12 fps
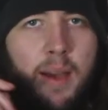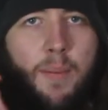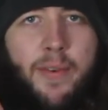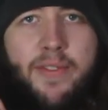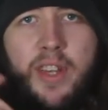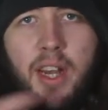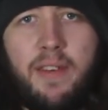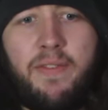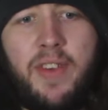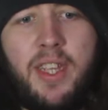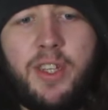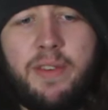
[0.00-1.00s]
we've done a
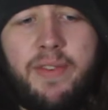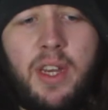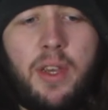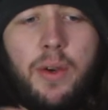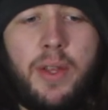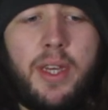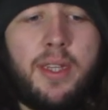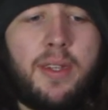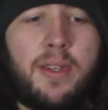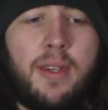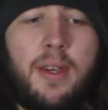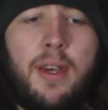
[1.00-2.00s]
feature video of
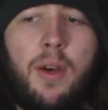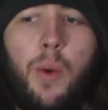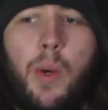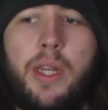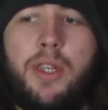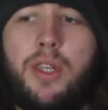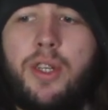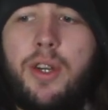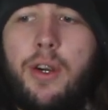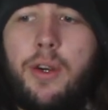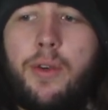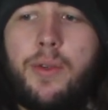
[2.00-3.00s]
this which
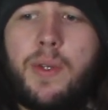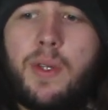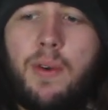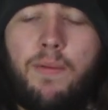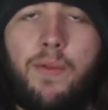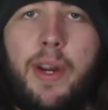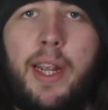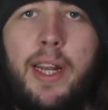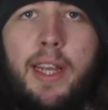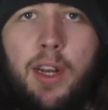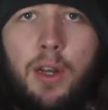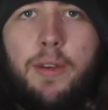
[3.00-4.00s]
shows
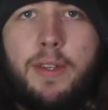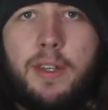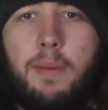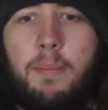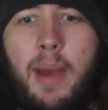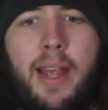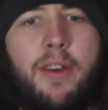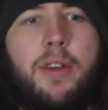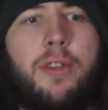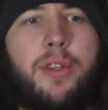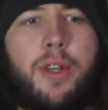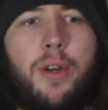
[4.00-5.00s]
really close-up
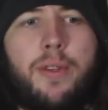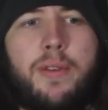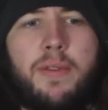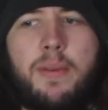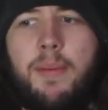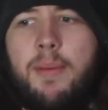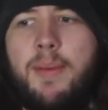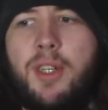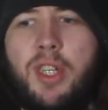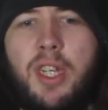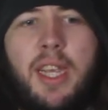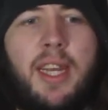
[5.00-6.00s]
macro shots of some of the
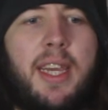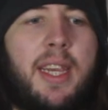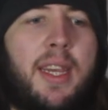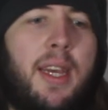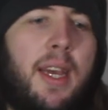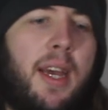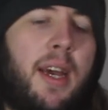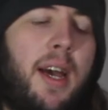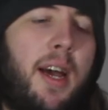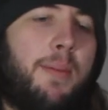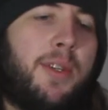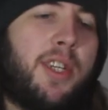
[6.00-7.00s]
machining
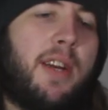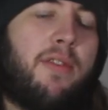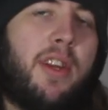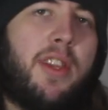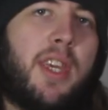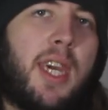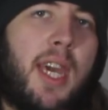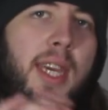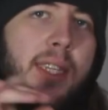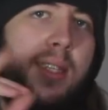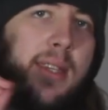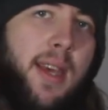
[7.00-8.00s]
and generally the
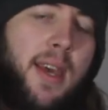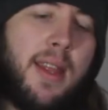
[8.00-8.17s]
case.